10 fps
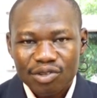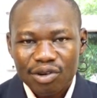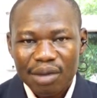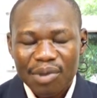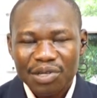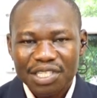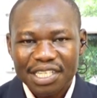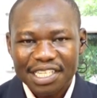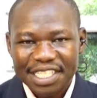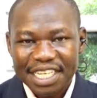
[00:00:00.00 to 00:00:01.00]
Talk about
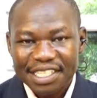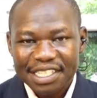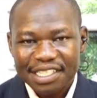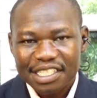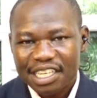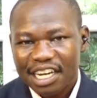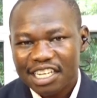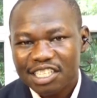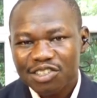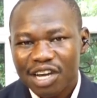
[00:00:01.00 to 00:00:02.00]
the changes in the
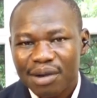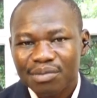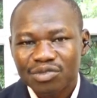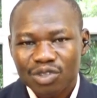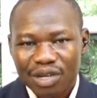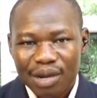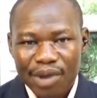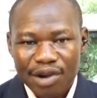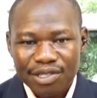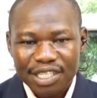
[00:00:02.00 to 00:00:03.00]
curriculum, talk
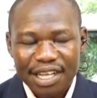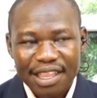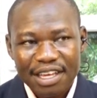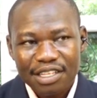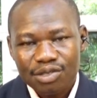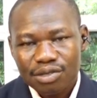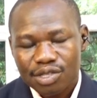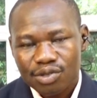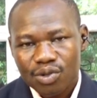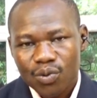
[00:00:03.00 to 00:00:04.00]
about the
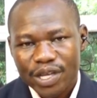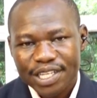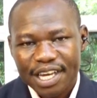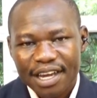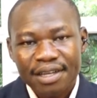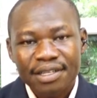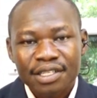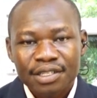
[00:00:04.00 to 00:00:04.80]
issues to do with the